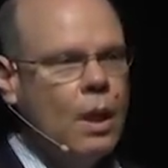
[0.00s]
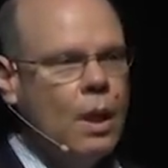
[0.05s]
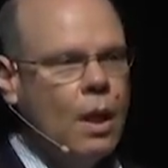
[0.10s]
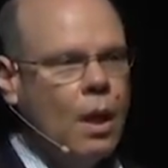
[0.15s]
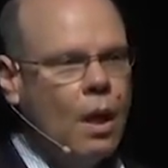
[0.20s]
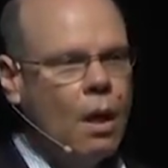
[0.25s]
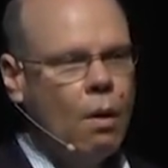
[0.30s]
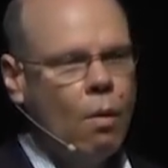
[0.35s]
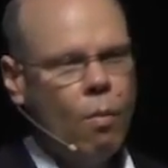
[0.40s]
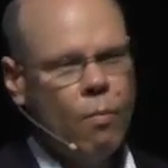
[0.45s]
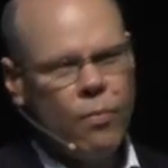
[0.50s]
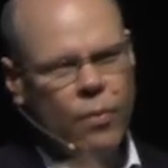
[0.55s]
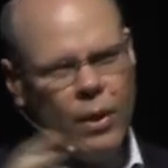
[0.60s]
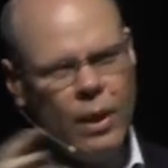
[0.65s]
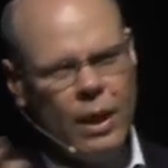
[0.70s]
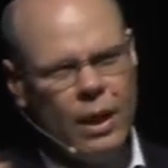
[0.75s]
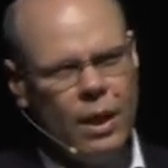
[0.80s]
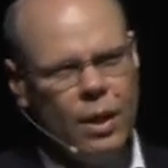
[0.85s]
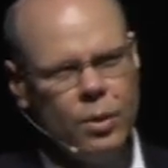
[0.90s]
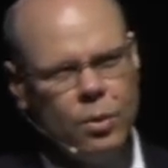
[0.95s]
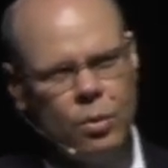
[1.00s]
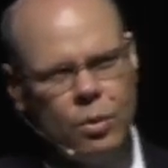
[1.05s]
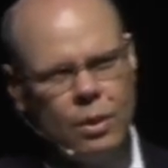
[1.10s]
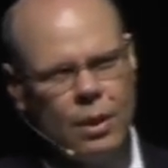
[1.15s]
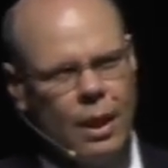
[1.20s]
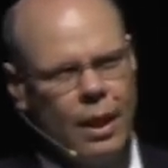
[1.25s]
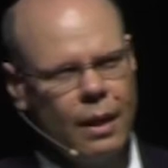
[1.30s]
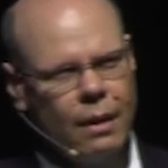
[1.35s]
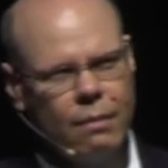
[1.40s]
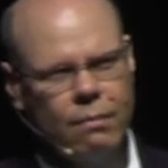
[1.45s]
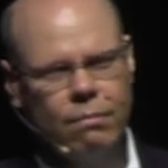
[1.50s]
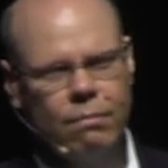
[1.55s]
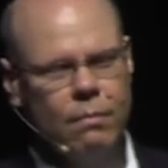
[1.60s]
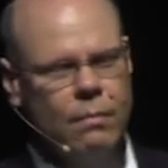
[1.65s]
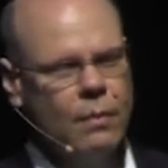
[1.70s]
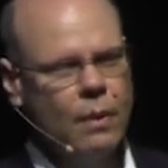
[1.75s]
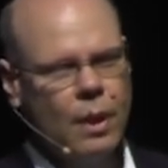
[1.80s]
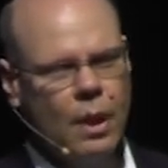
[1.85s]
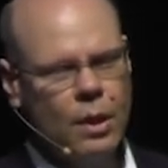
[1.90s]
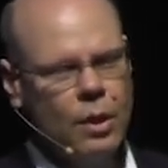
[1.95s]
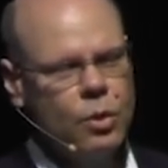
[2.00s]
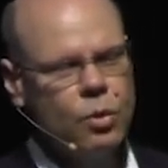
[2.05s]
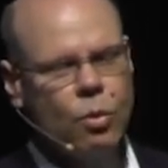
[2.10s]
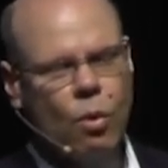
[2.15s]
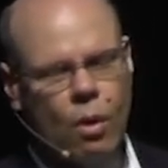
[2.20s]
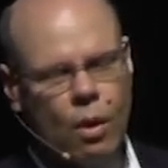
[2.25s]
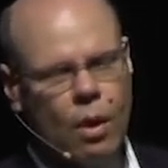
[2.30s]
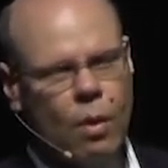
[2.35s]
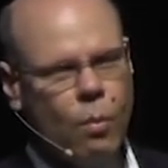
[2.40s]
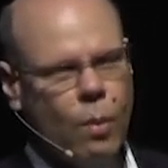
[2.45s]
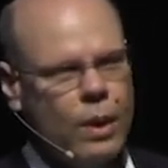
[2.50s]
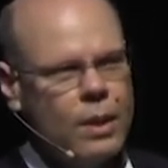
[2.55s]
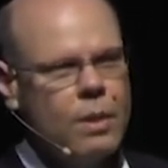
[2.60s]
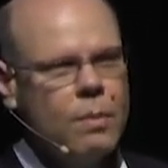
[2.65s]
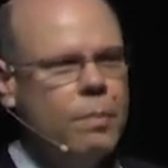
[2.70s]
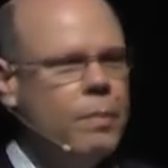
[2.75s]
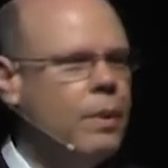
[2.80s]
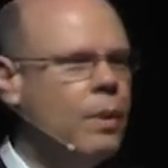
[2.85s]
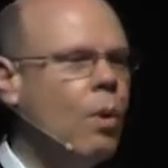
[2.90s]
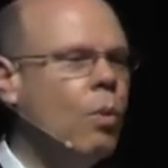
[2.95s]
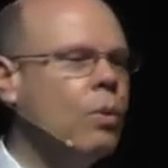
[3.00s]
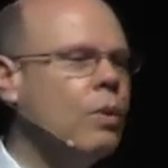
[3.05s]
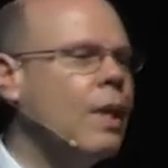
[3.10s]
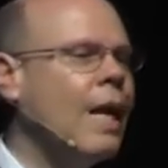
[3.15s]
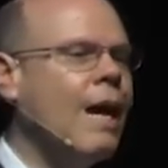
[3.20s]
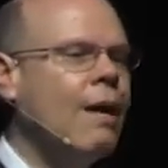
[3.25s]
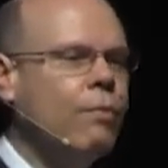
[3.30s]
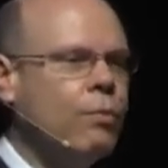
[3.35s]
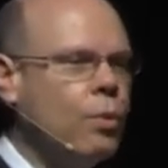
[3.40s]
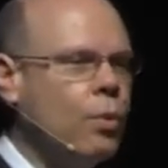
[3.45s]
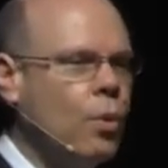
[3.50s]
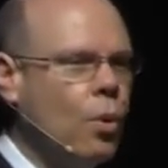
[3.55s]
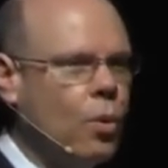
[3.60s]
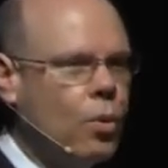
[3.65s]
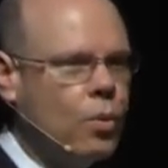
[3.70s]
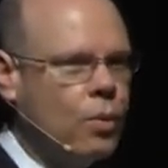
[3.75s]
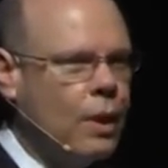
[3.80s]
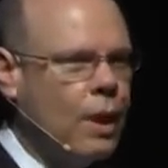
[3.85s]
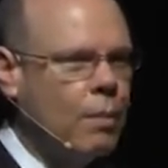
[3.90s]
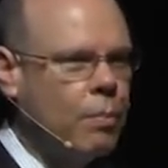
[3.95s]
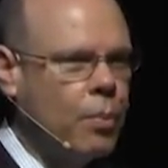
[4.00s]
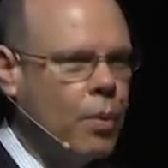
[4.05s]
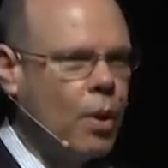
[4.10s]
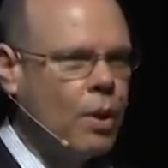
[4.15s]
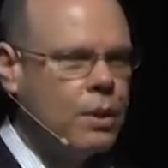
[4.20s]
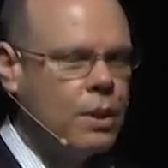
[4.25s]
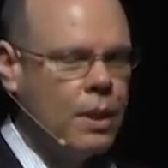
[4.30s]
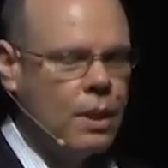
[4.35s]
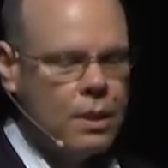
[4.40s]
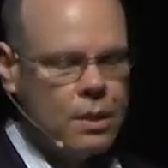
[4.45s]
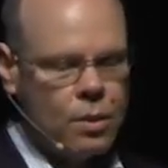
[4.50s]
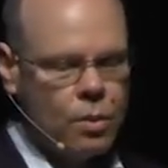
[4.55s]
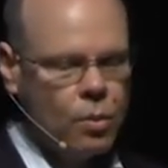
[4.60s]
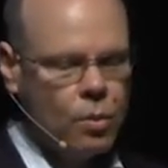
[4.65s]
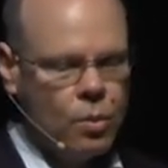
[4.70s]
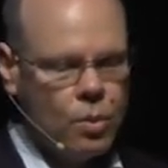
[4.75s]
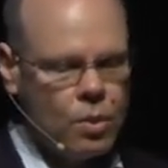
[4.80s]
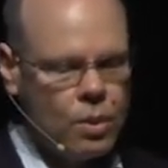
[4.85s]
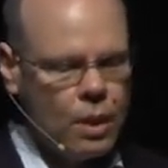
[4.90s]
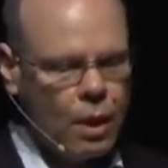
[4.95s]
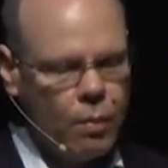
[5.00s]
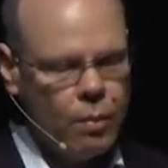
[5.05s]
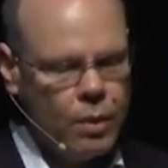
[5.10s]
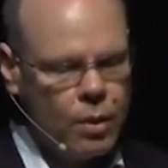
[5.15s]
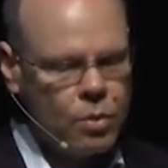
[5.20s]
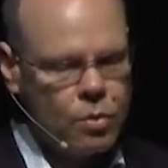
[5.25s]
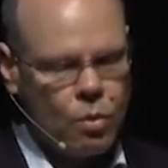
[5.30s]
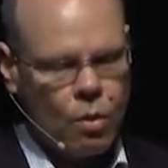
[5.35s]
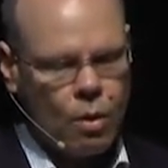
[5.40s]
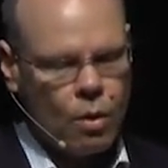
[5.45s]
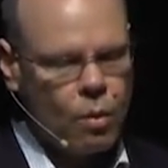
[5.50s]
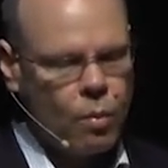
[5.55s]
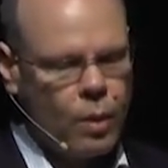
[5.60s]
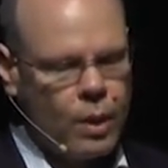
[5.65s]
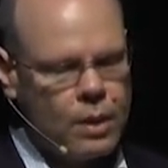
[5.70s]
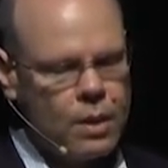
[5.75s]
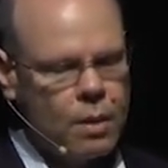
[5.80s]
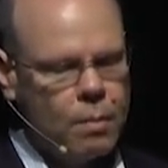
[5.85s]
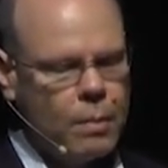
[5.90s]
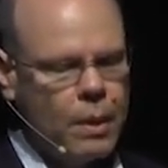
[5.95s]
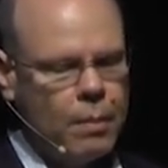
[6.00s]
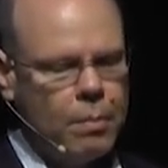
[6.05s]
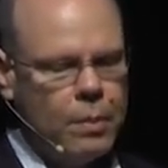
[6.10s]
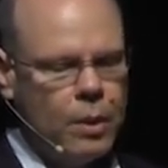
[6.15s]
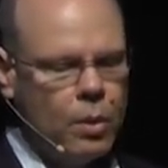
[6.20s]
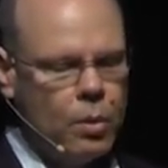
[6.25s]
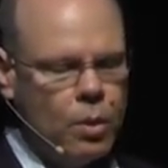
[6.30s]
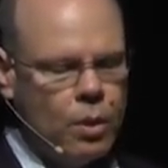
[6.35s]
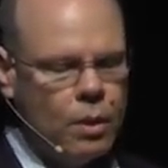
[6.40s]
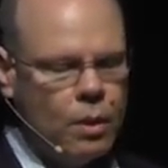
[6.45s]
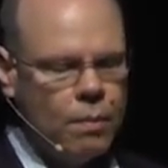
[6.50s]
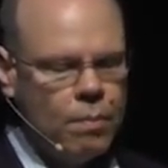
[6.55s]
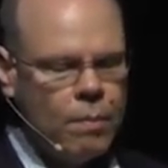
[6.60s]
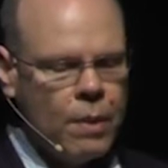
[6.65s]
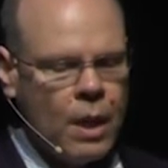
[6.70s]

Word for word: Uh, hopefully, issues like uh, the stronger ones don't have to go through that process, so you stay with the stronger ones, that might be good.